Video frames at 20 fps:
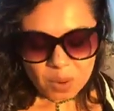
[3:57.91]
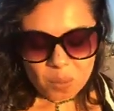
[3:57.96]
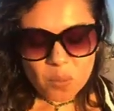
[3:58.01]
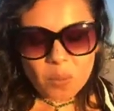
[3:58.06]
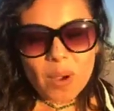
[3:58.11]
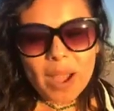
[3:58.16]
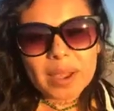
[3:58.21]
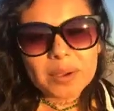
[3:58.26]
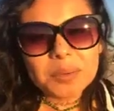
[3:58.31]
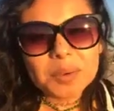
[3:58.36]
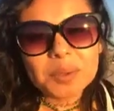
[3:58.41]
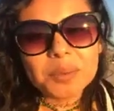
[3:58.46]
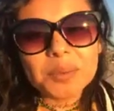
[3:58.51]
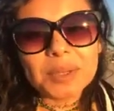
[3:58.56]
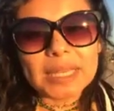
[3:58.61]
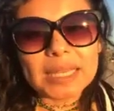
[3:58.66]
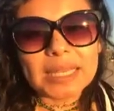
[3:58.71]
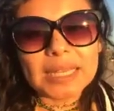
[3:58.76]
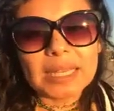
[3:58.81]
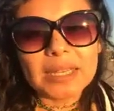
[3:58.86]
Why would
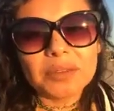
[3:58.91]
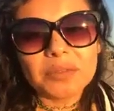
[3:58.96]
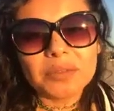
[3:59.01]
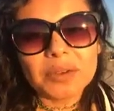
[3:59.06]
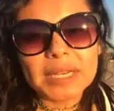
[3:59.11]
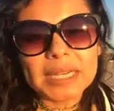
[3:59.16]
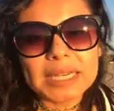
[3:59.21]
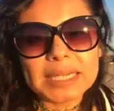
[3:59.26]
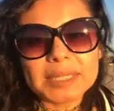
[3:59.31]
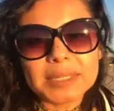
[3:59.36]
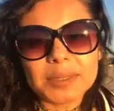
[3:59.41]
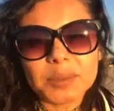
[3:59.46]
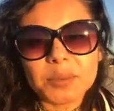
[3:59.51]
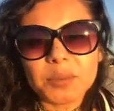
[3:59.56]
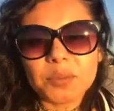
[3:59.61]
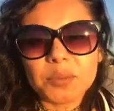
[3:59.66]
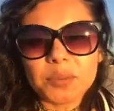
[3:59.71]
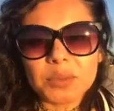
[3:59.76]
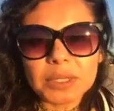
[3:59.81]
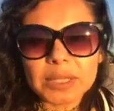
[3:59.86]
we even
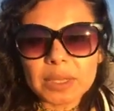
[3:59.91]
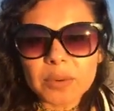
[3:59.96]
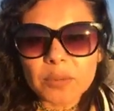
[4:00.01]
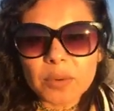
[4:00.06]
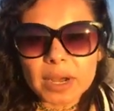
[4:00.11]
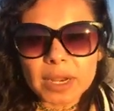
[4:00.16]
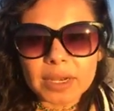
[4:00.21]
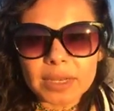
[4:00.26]
really want